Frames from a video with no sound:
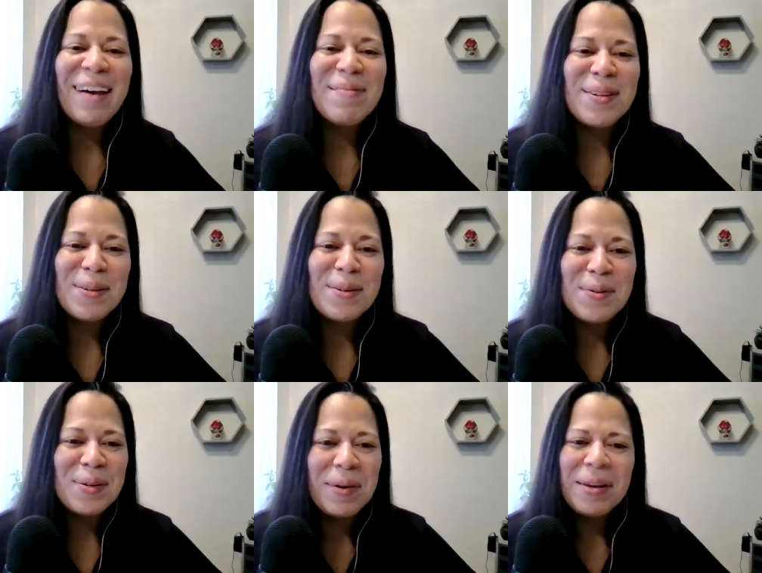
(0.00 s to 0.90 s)

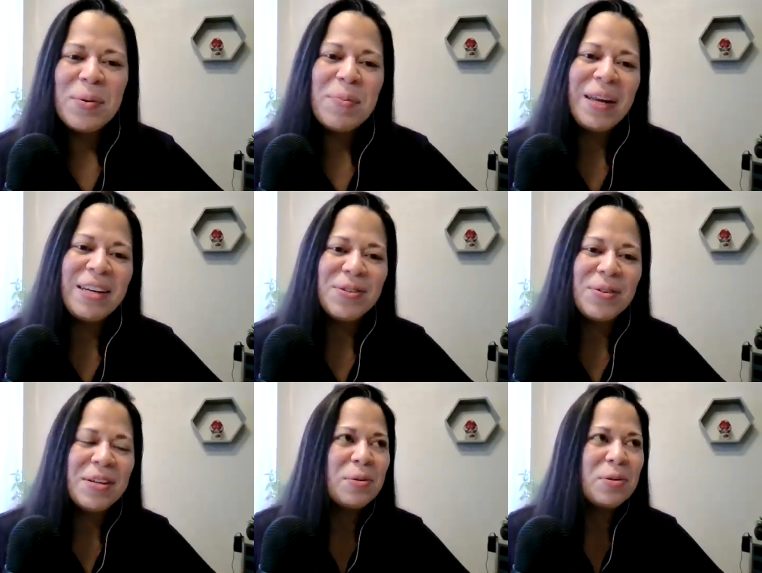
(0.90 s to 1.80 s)
Absolutely. We made
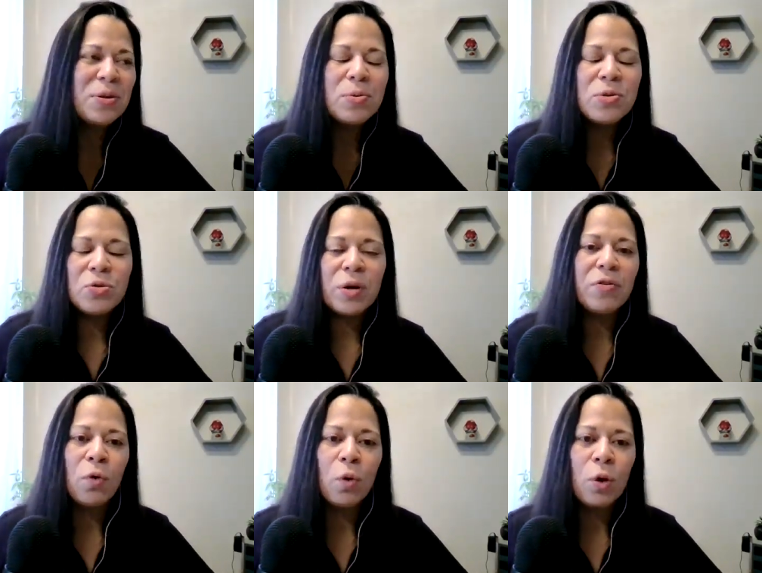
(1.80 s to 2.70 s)
it, so
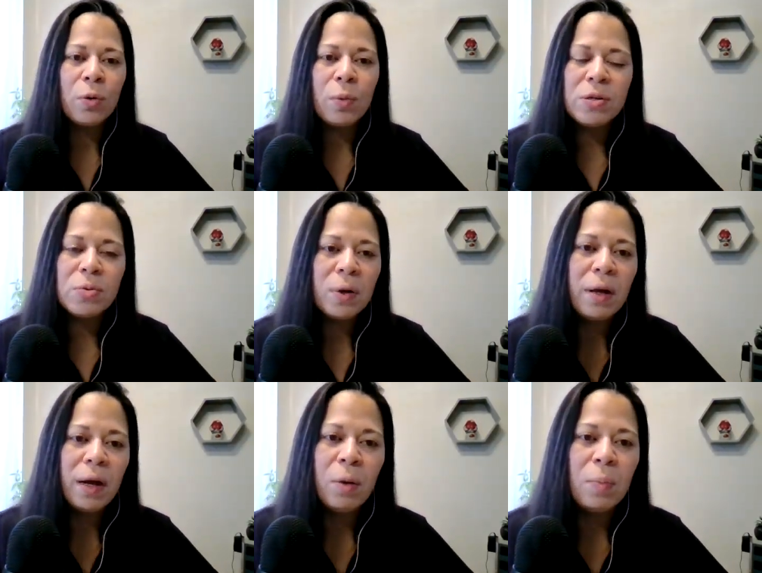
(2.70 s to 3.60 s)
straightforward, and we just
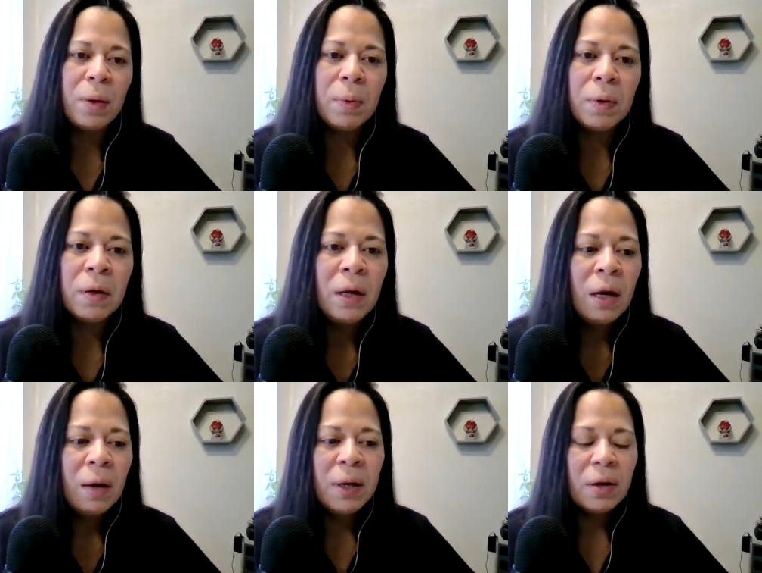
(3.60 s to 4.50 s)
wanted to help people.
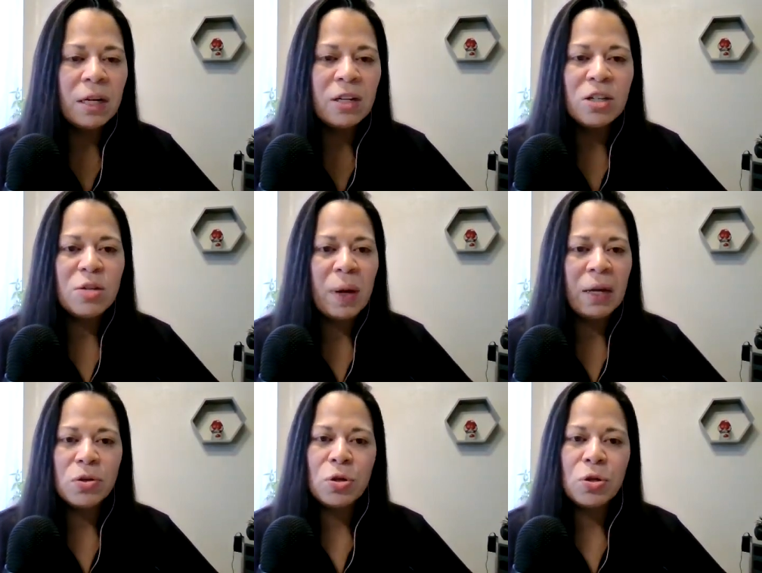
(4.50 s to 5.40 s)
And our attention
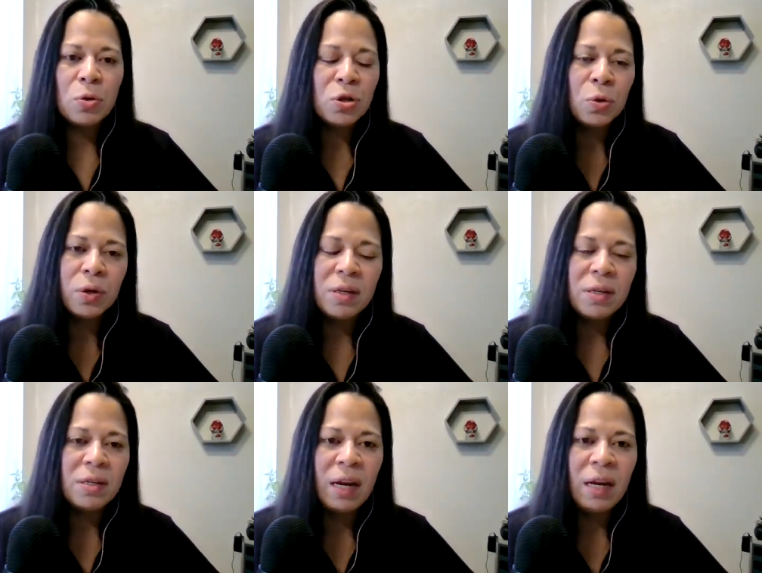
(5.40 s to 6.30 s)
spans are so short
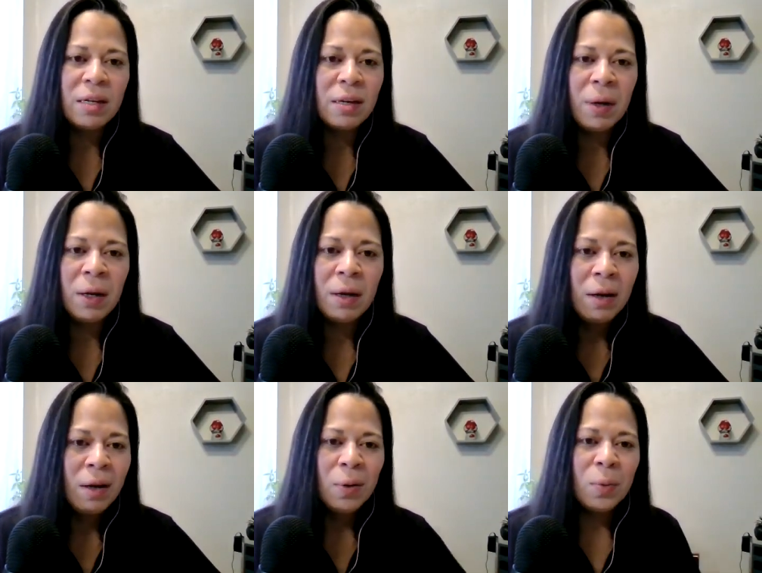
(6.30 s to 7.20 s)
these days.
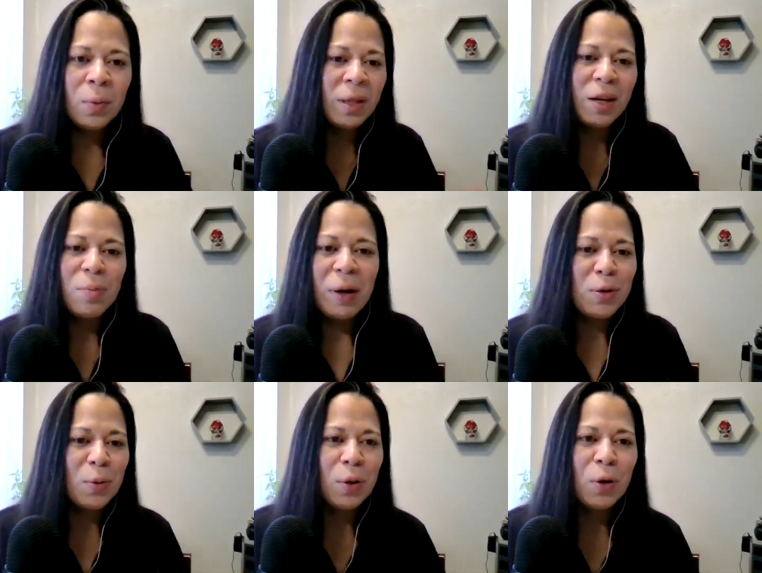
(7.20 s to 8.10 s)
What do they
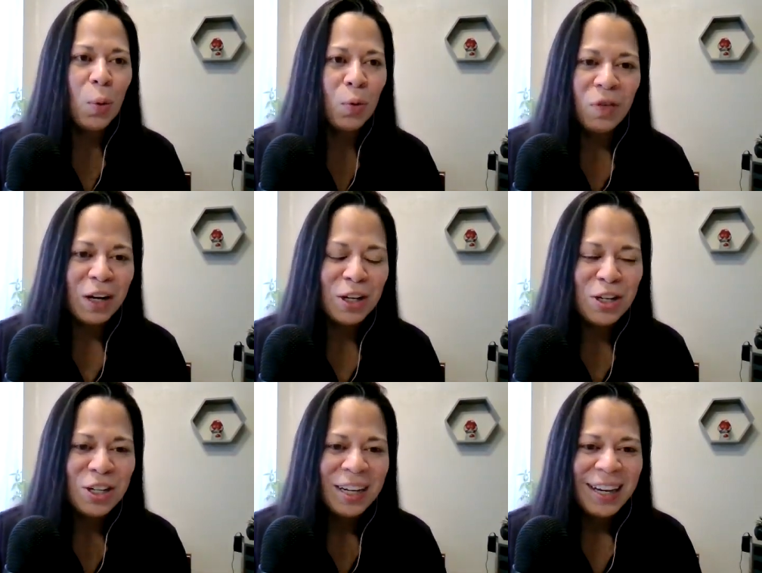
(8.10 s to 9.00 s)
compare it to? A
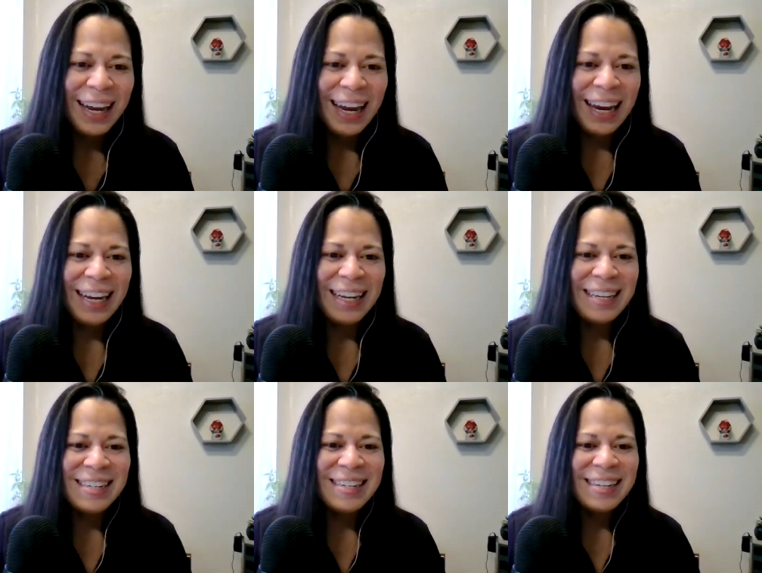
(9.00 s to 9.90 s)
goldfish?
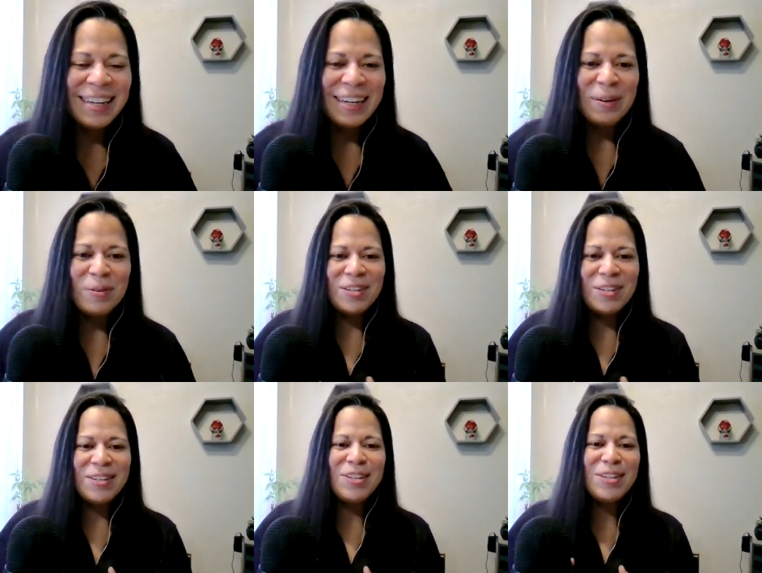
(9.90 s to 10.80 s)
And,
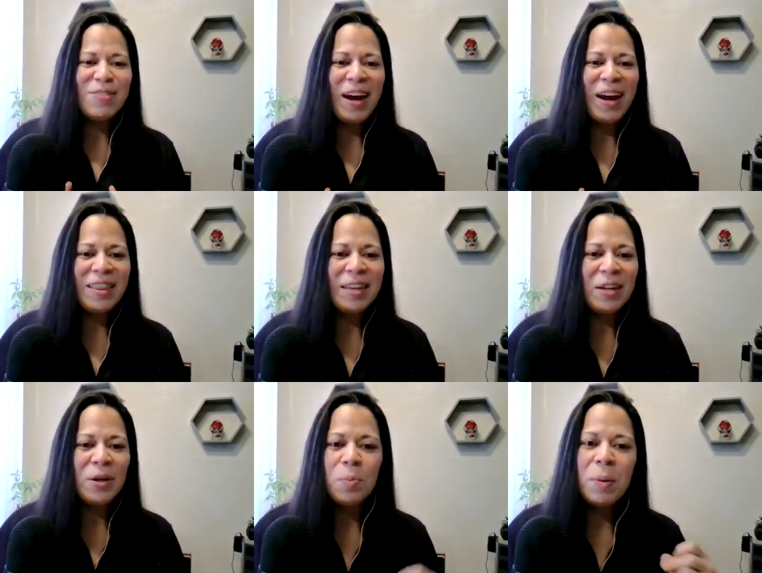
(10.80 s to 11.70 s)
just the fact
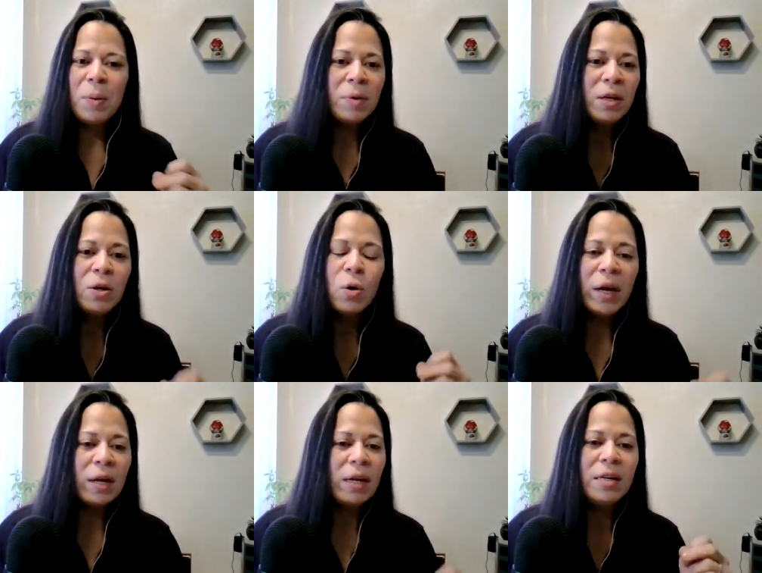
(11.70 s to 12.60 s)
that, people need
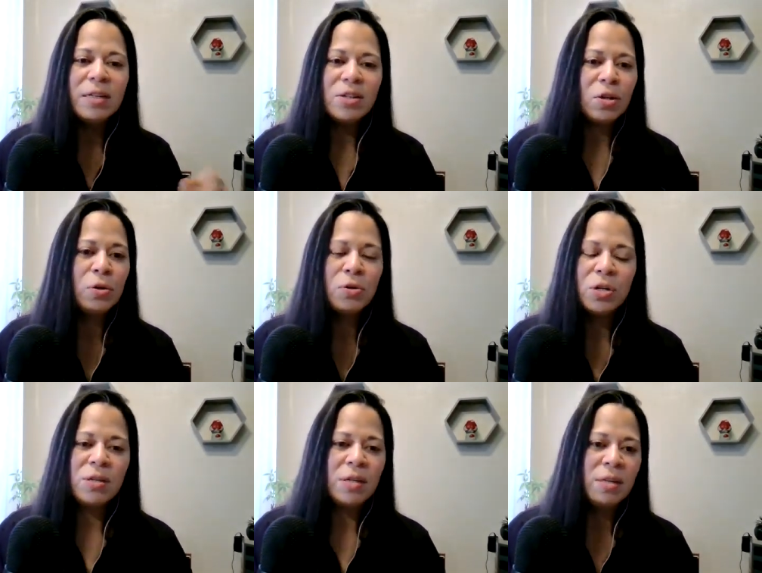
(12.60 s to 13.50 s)
quick and easy
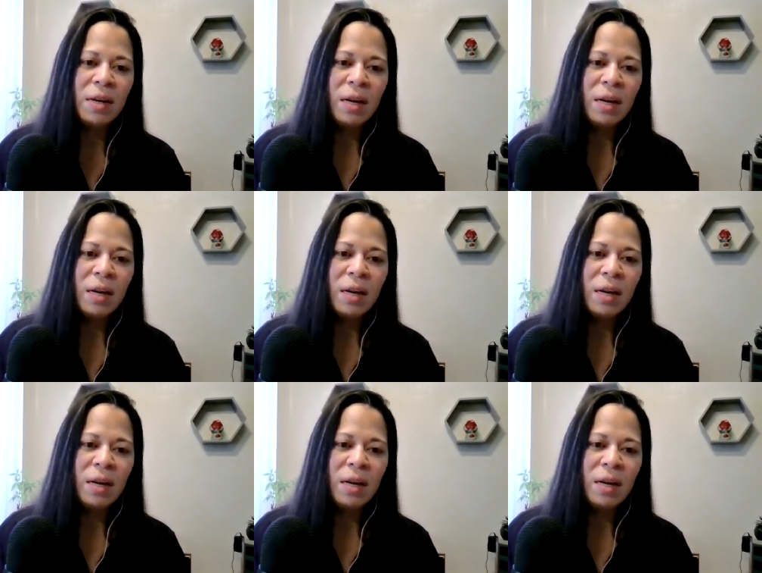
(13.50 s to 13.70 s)
solutions these